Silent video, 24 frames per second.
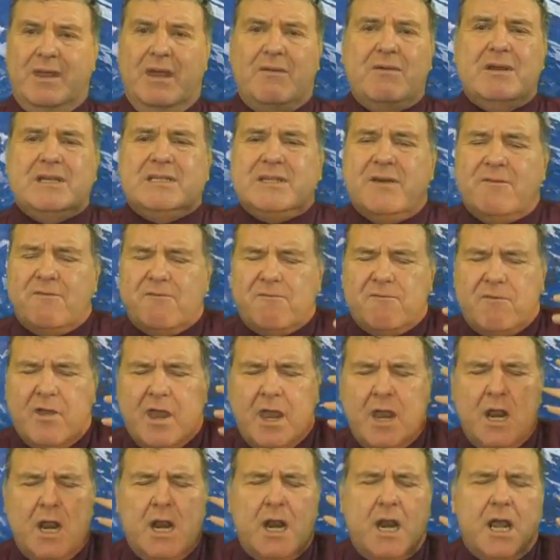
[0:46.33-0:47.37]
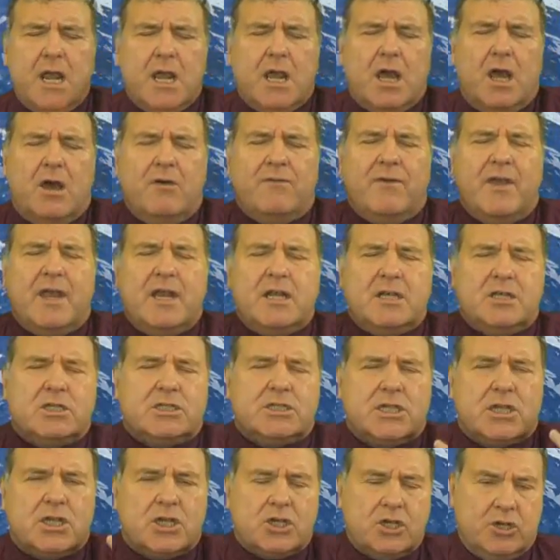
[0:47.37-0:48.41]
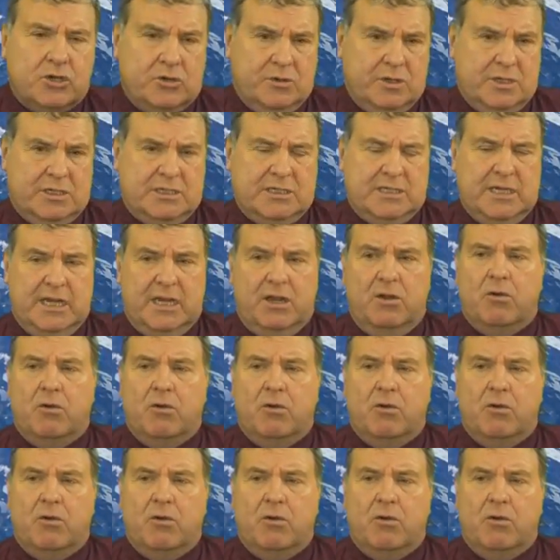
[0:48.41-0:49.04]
There is a feeling of insecurity.